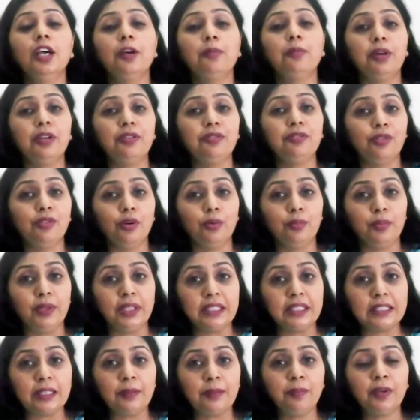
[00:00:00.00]
by forming
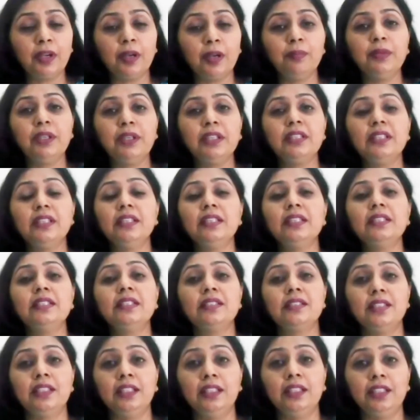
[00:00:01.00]

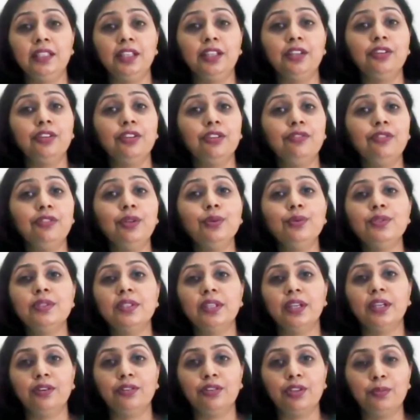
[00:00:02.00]
subcommittees, taking reviews
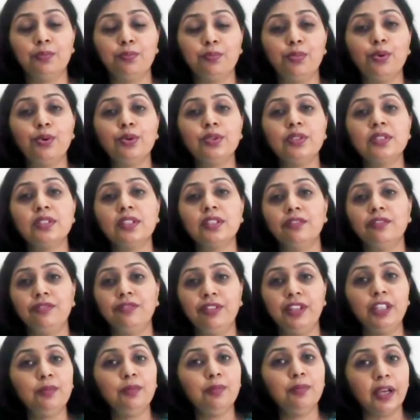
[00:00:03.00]
and reports and
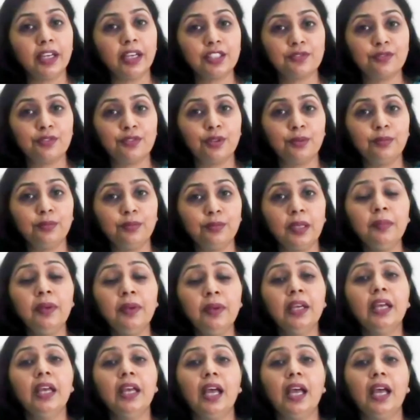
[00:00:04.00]
feedbacks from them,